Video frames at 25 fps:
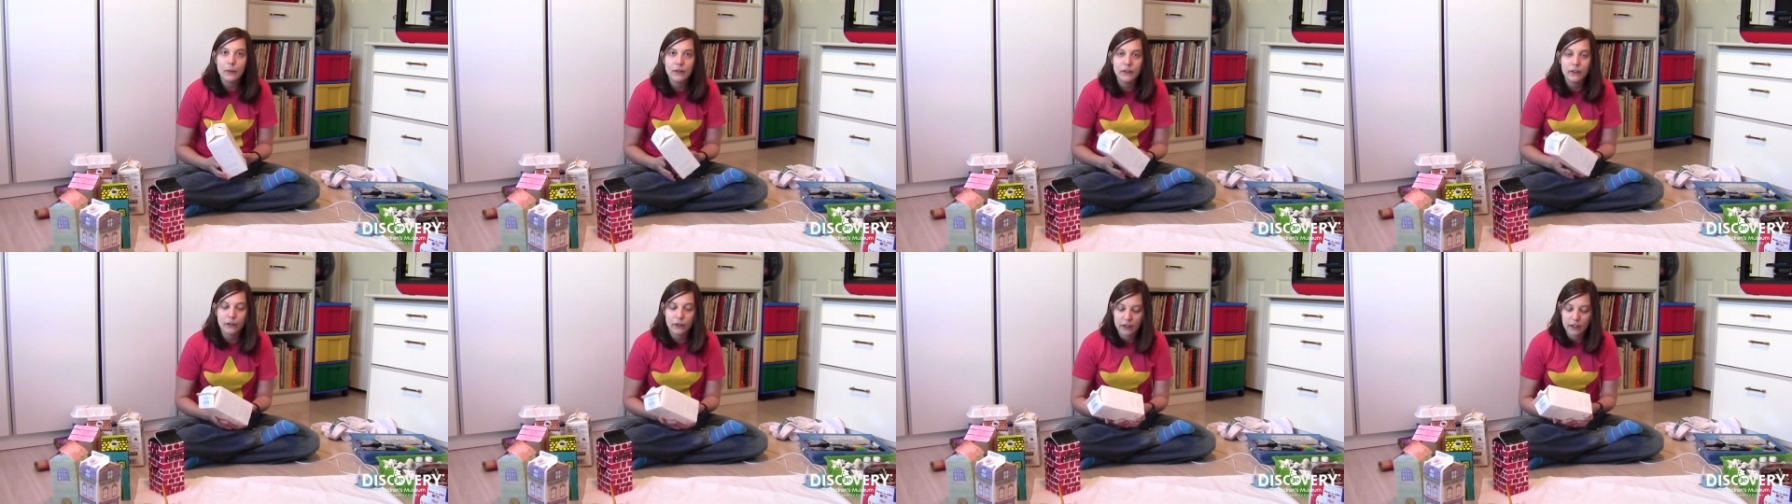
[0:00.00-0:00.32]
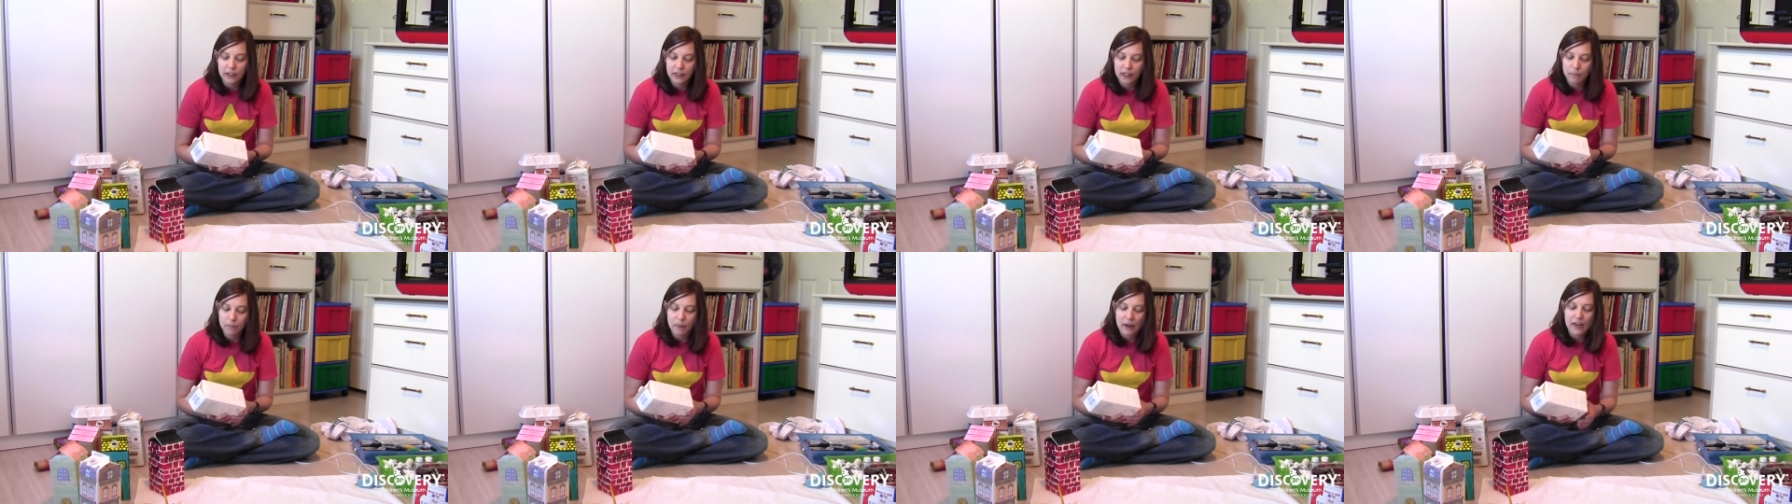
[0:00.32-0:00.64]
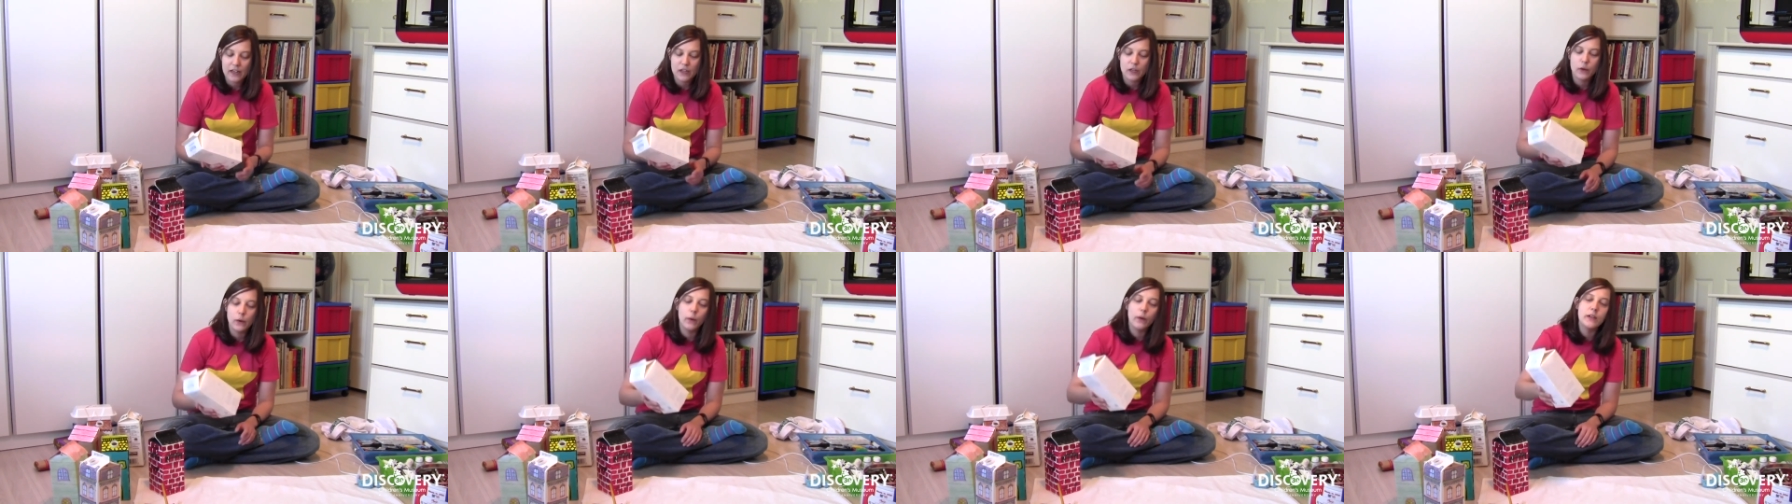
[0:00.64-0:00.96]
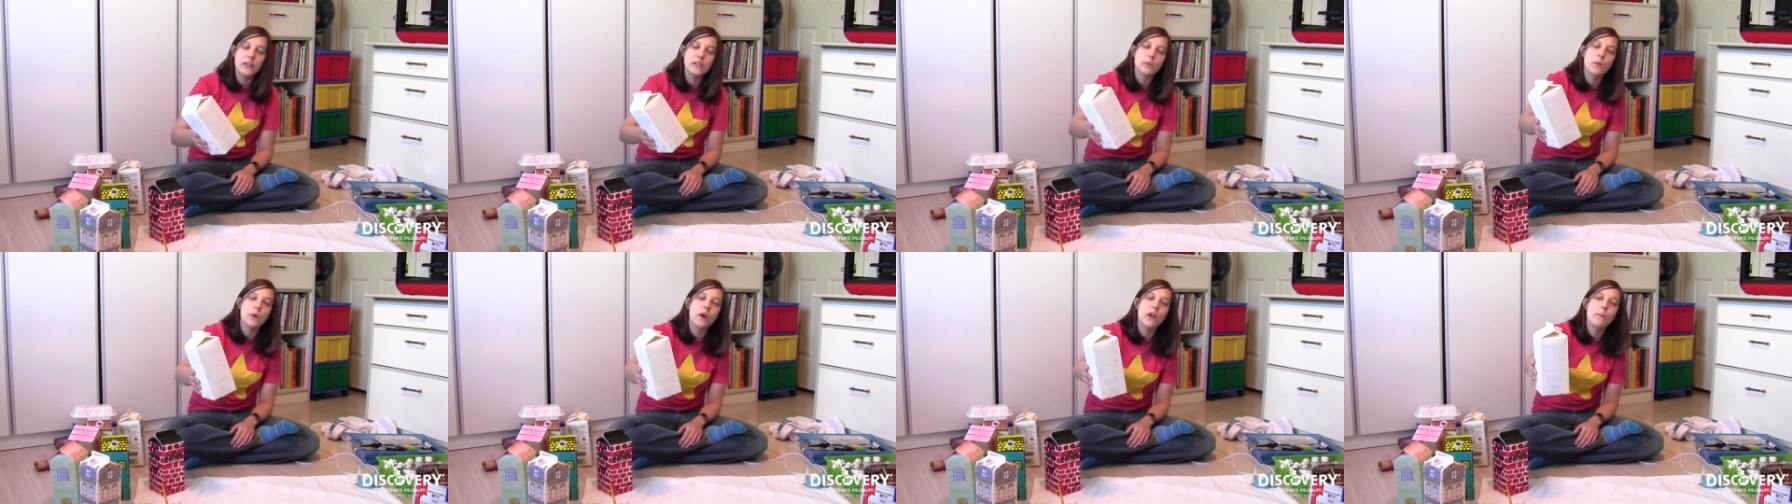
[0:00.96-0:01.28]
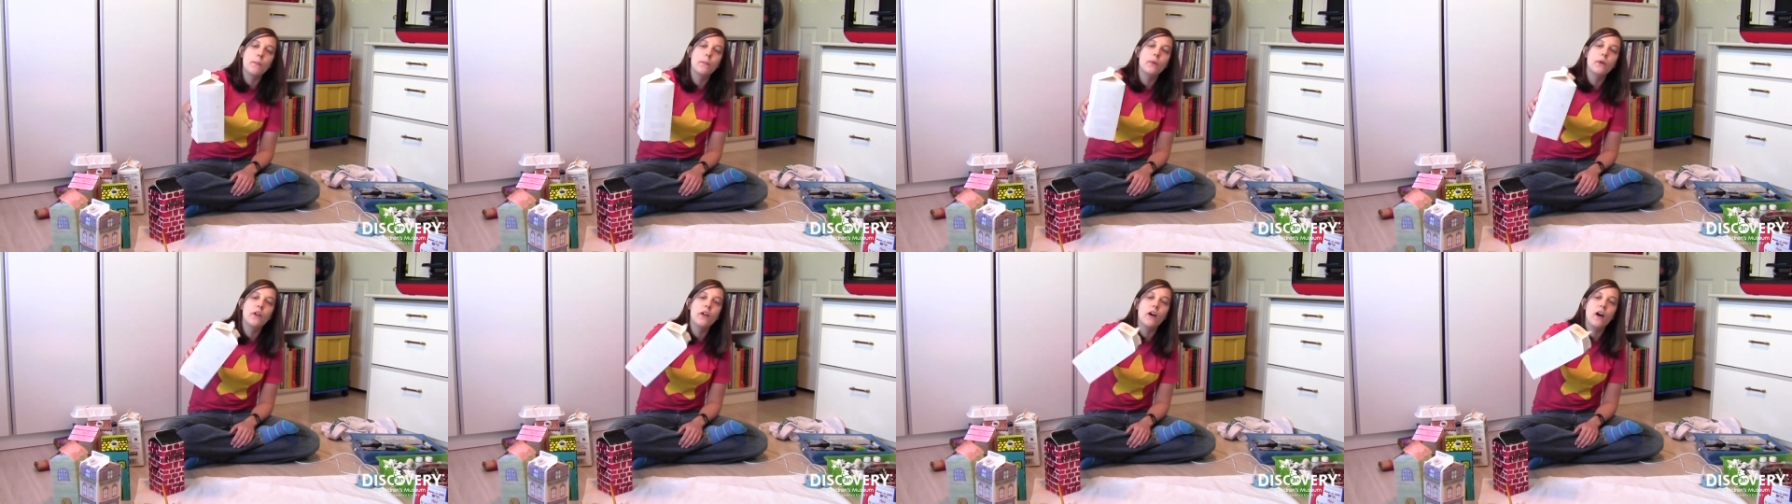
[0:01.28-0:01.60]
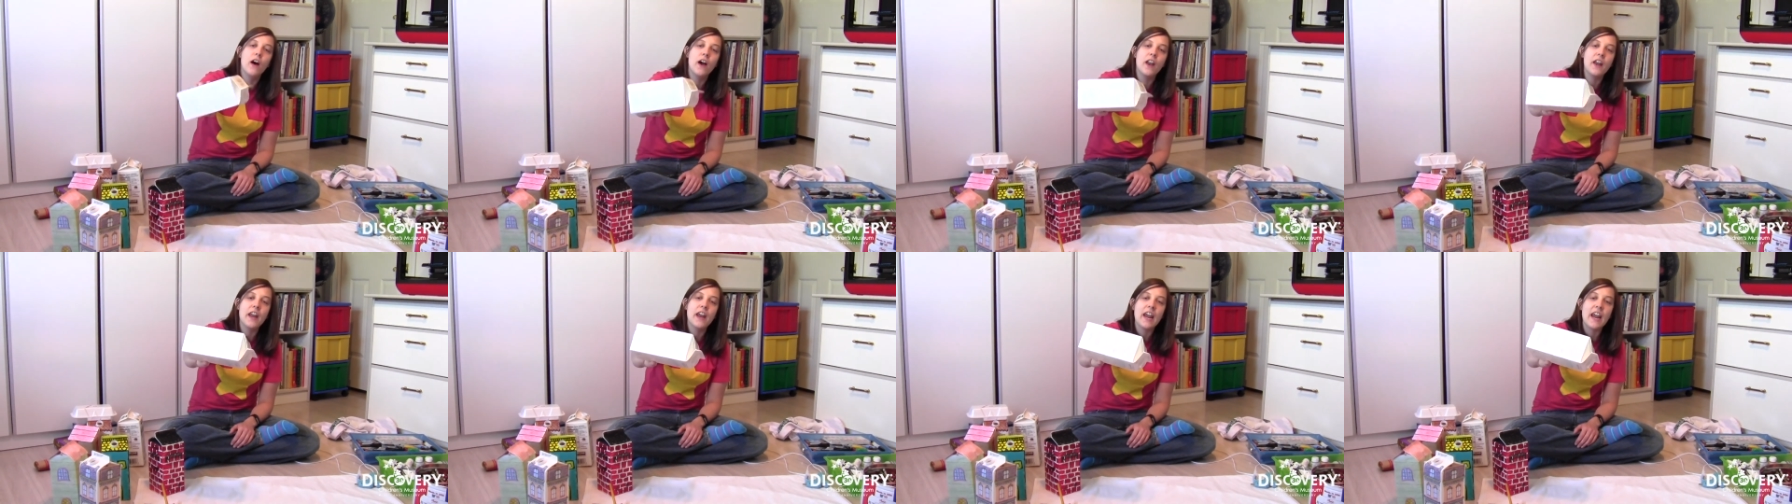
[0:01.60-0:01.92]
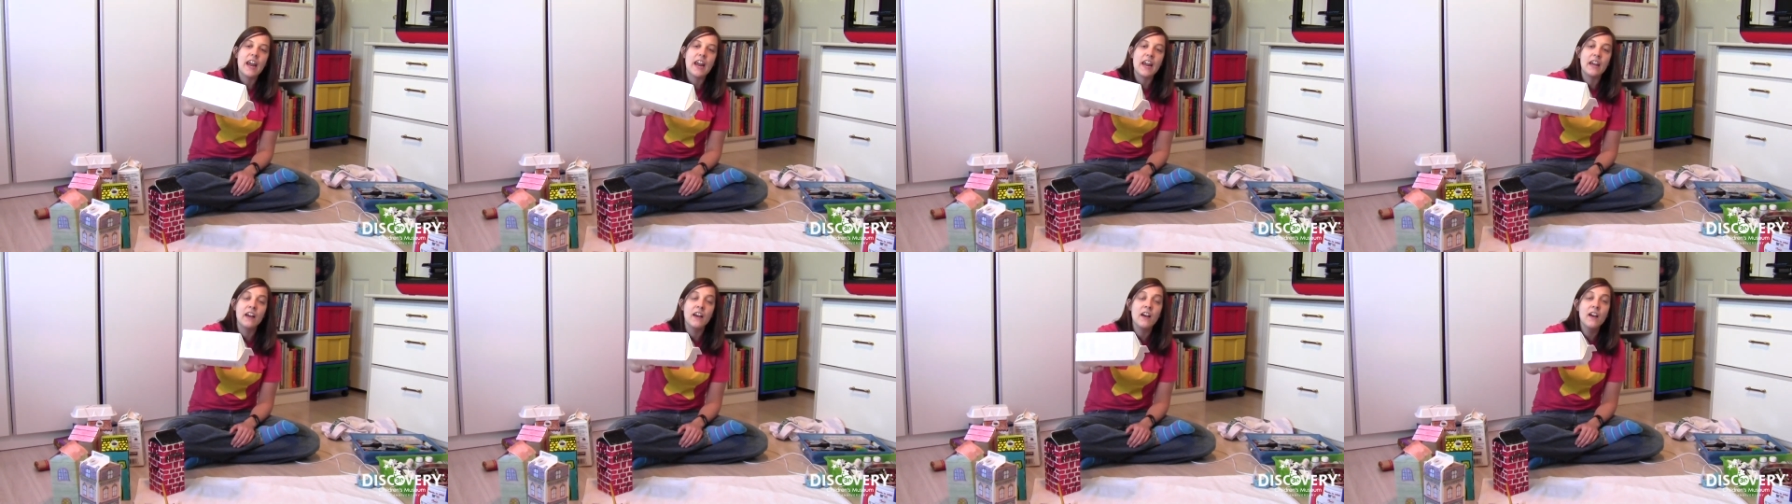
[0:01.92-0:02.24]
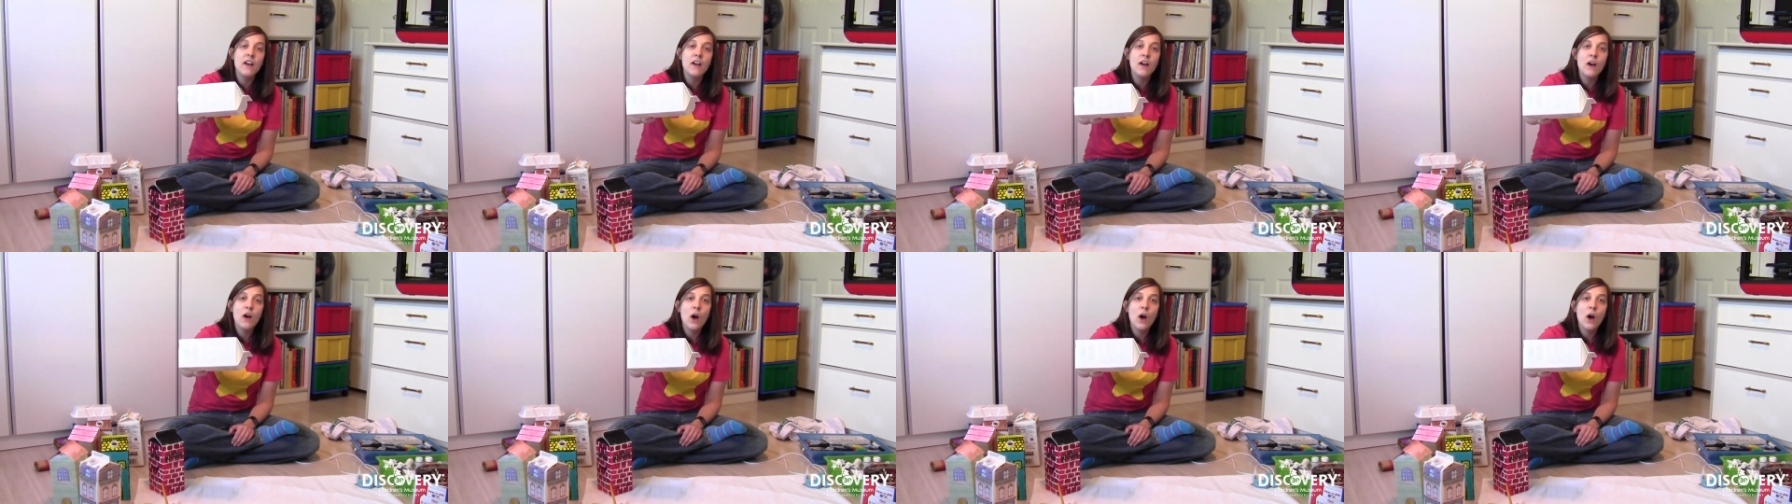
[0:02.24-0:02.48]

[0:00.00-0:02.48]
with acrylic paint, you always want to put on a